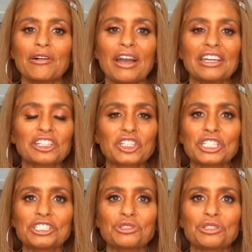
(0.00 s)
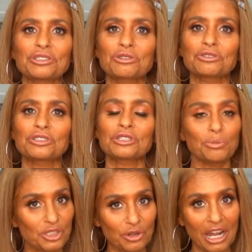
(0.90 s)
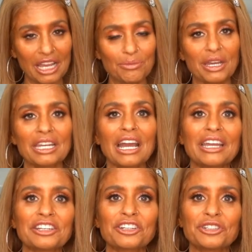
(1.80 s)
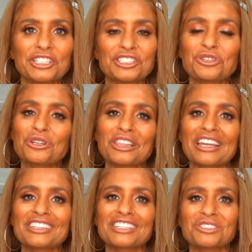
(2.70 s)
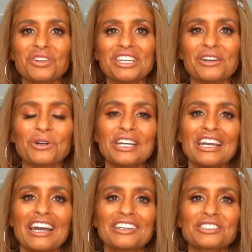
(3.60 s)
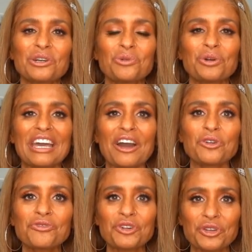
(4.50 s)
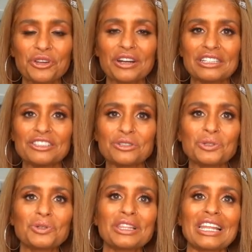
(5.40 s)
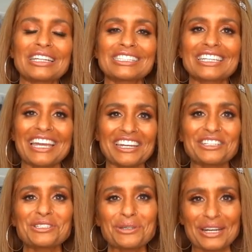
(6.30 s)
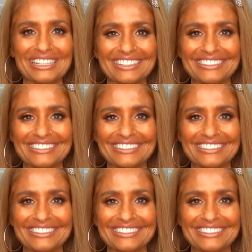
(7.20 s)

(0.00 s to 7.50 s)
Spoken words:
I encourage you to subscribe, and I encourage you to like this video. So without further ado, let's get into it.